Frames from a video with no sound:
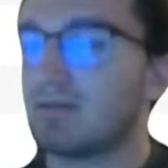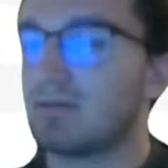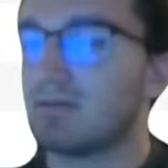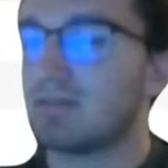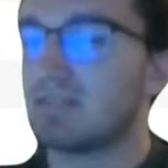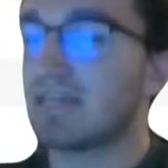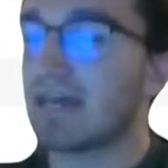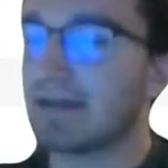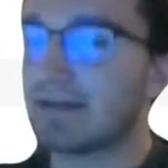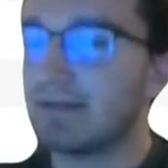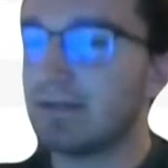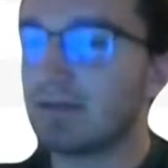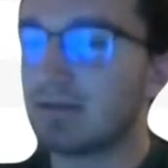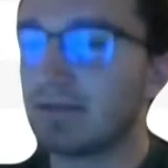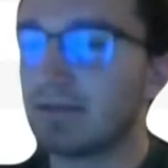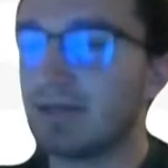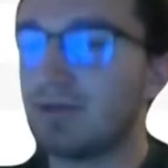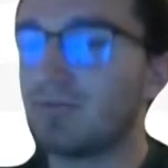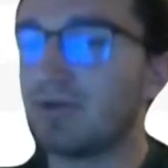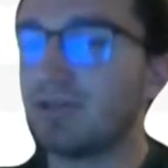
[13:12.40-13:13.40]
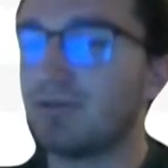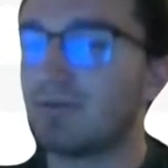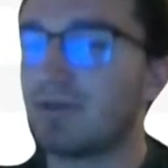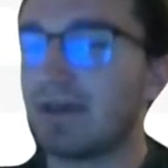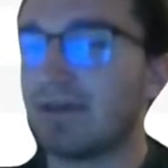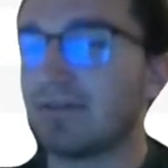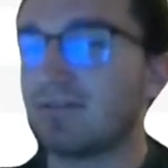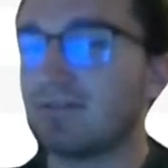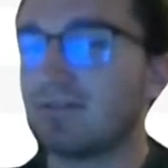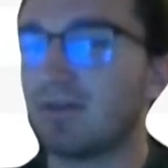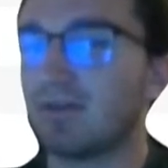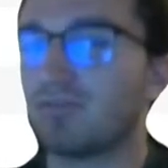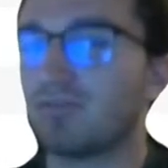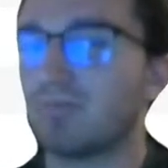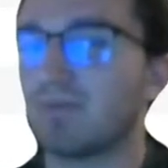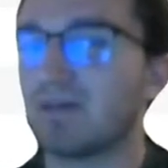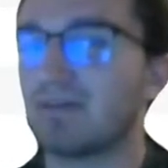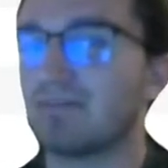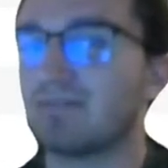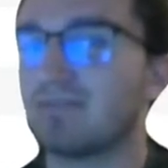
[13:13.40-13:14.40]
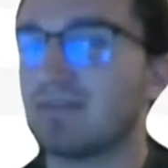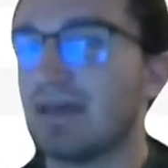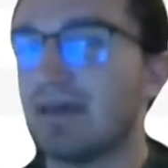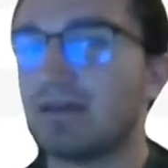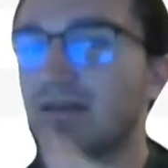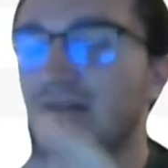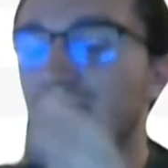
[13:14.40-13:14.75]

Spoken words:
Technically, when you cast a tensor base, any